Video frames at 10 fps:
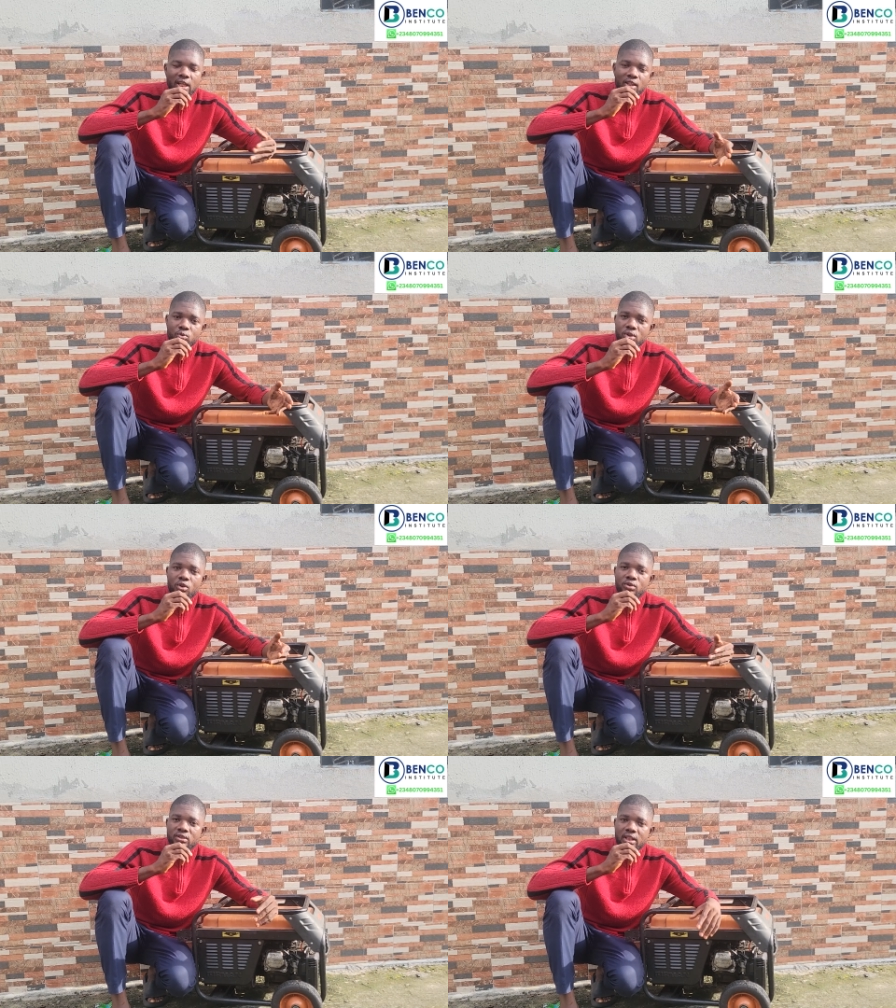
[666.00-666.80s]
that will
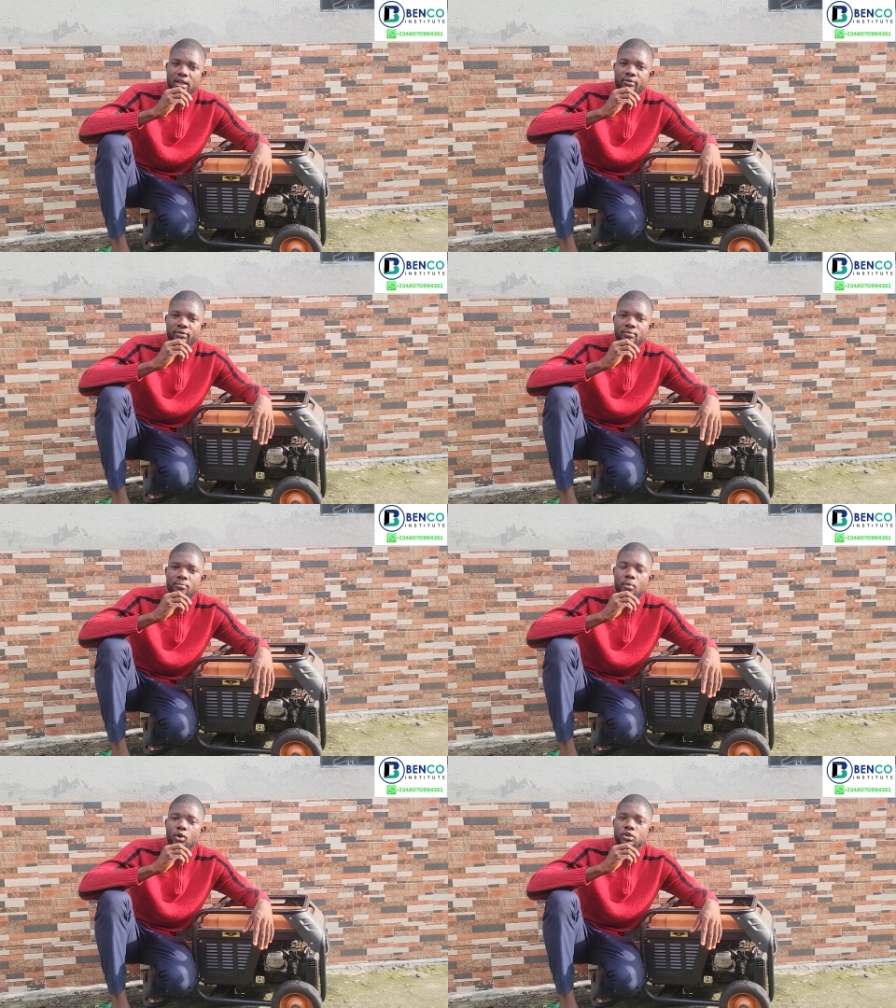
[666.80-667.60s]
conserve
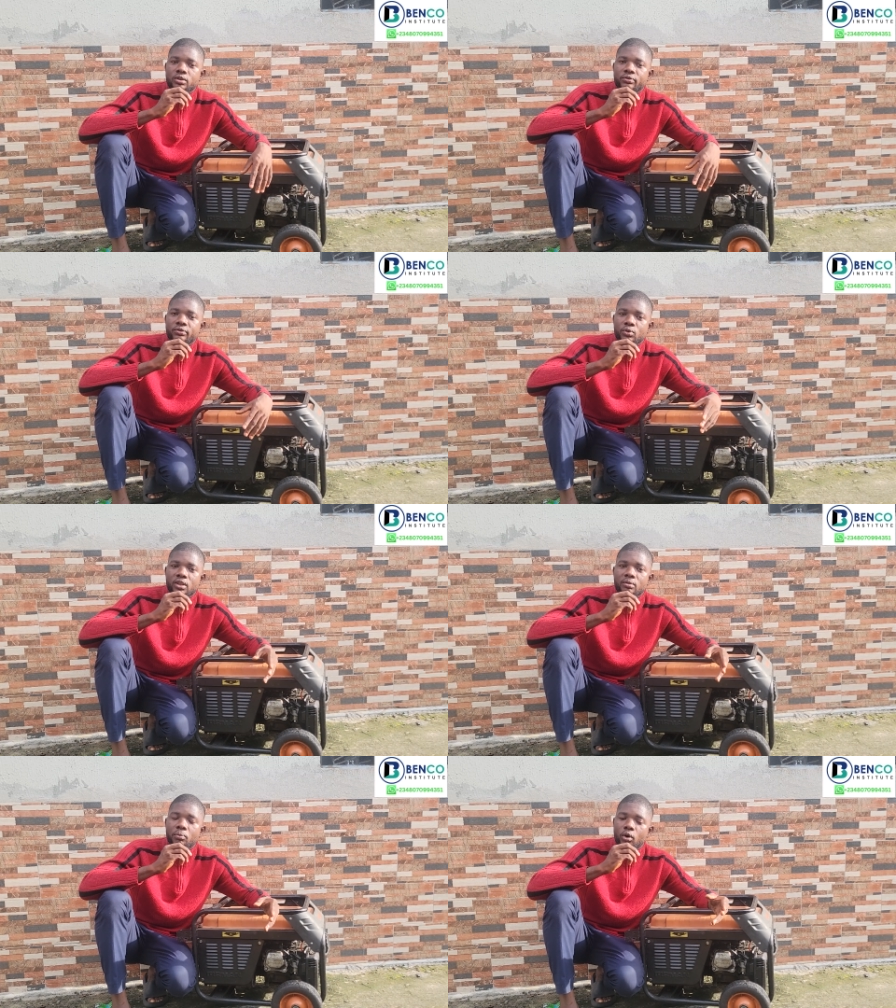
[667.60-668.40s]
more for
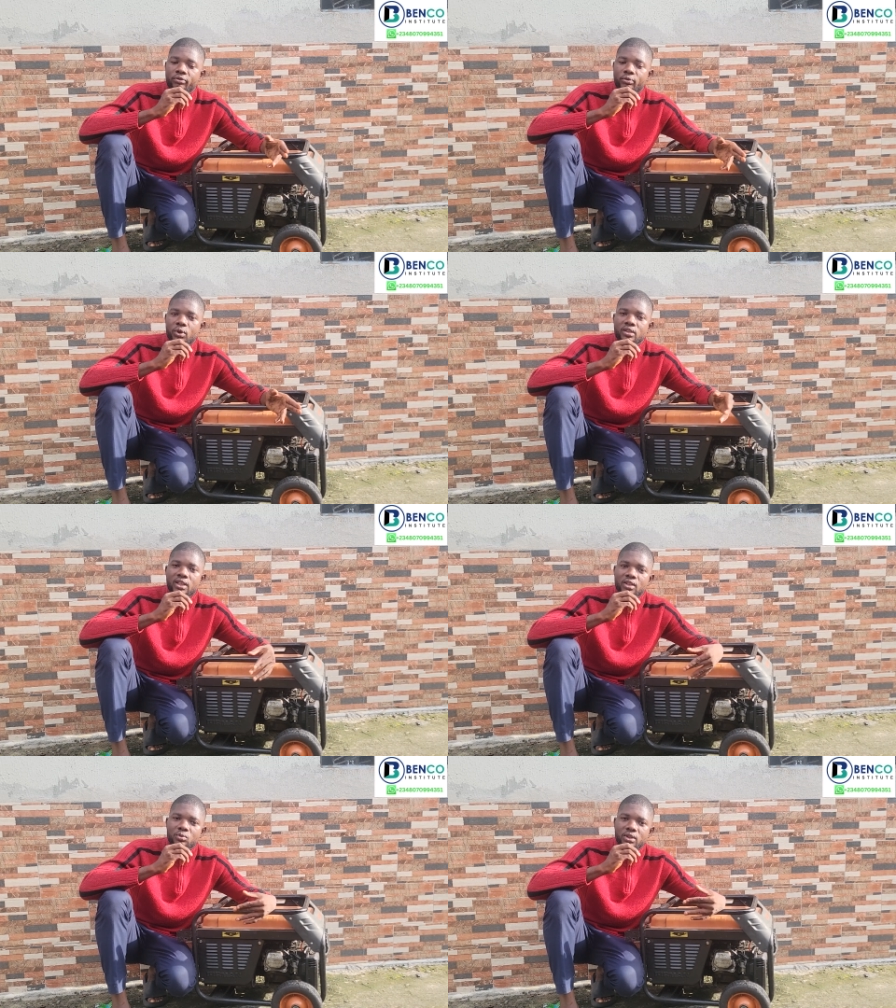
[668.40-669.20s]
more fuel.
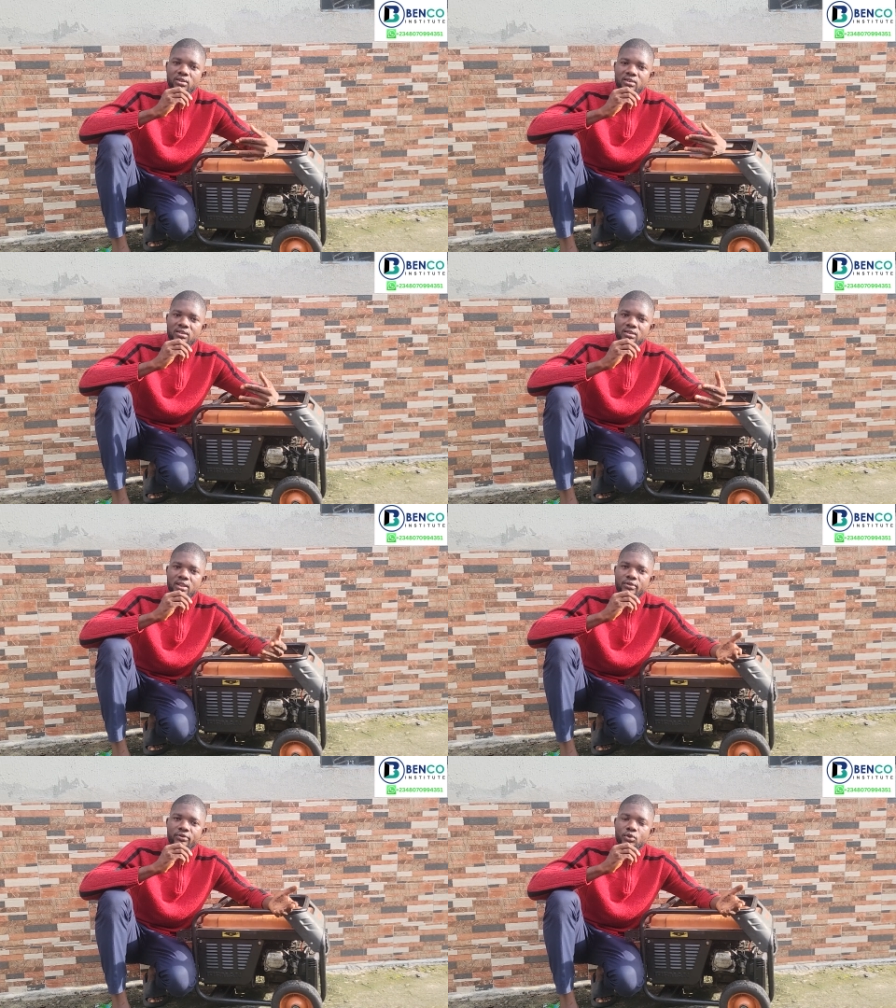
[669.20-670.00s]
That will
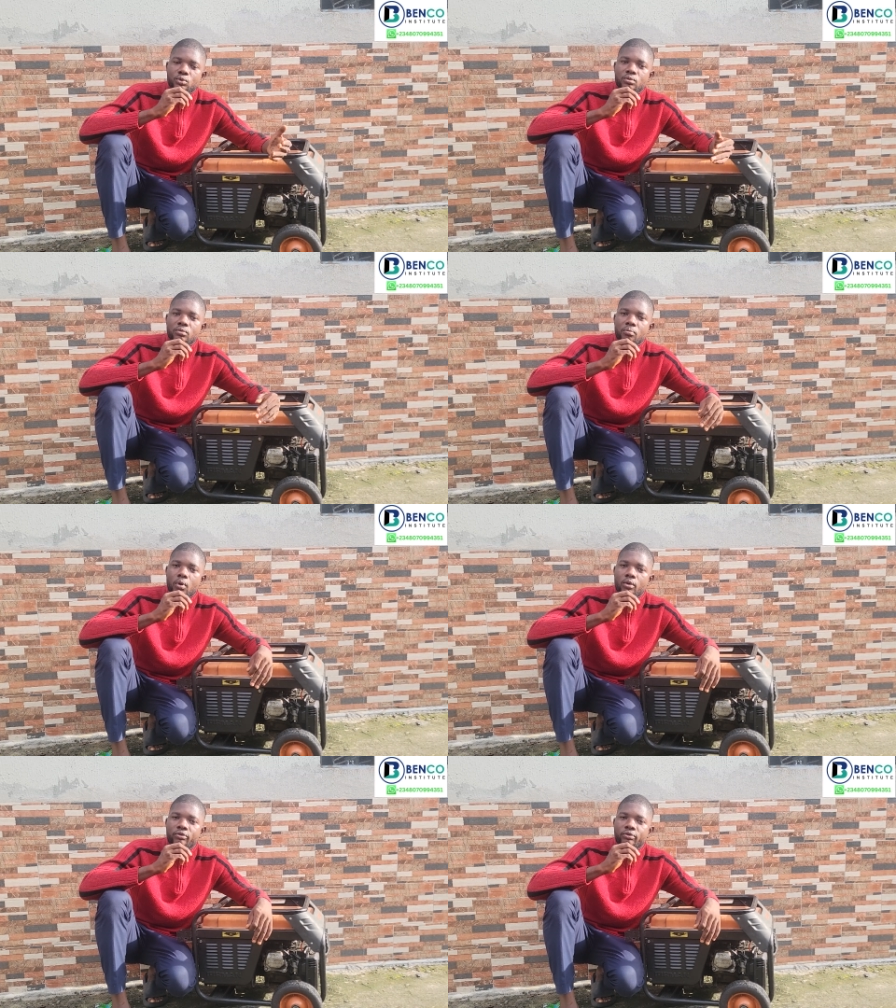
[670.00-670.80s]
save you
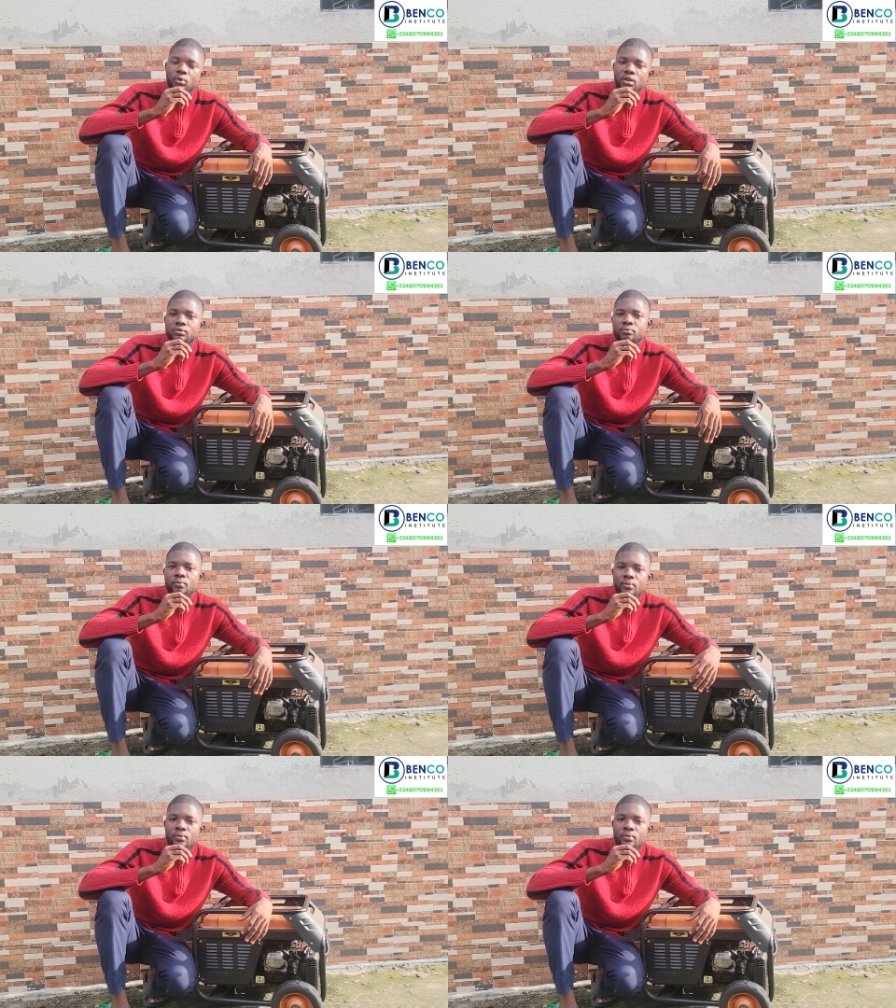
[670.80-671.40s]
more fuel.